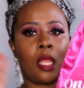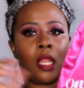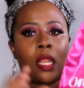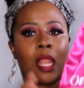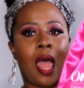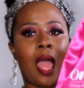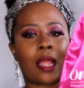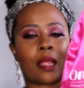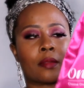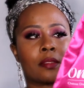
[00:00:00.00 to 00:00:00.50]

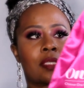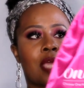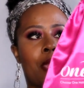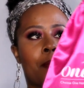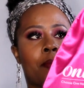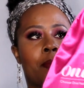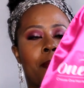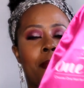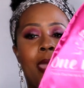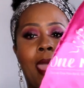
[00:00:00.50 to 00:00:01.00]
lock
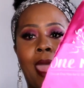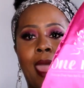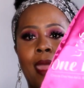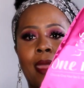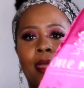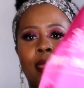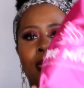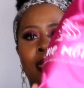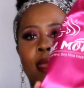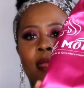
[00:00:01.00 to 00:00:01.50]
type
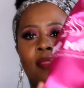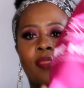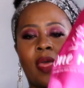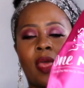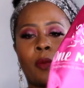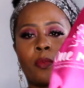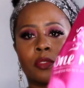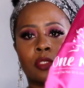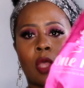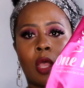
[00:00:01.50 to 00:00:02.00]
bag
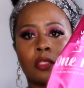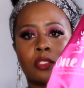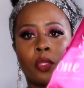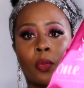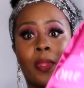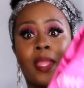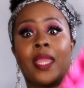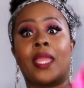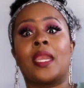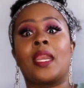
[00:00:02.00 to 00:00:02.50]
that it was
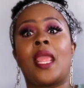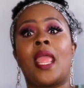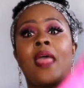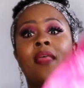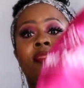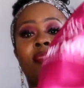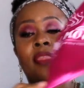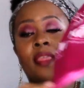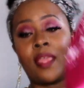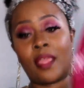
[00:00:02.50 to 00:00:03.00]
also in
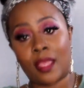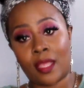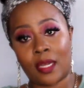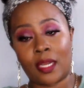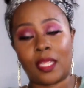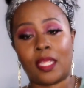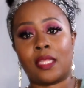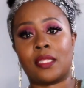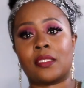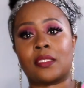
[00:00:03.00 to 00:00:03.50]
and
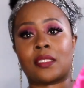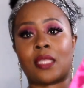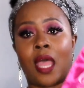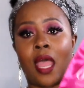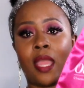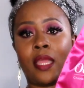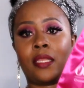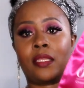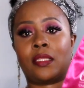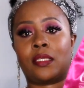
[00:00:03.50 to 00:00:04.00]
then
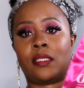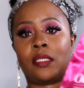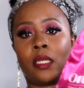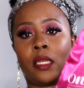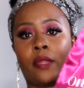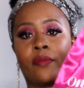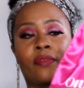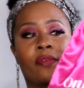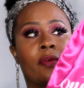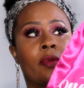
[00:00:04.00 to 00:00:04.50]
inside the
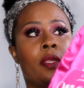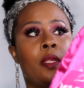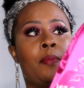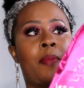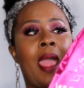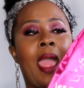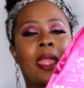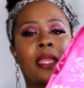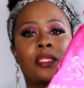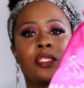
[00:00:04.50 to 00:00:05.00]
delivery
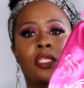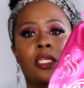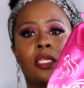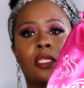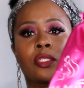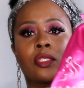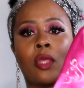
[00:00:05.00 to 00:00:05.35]
packaging.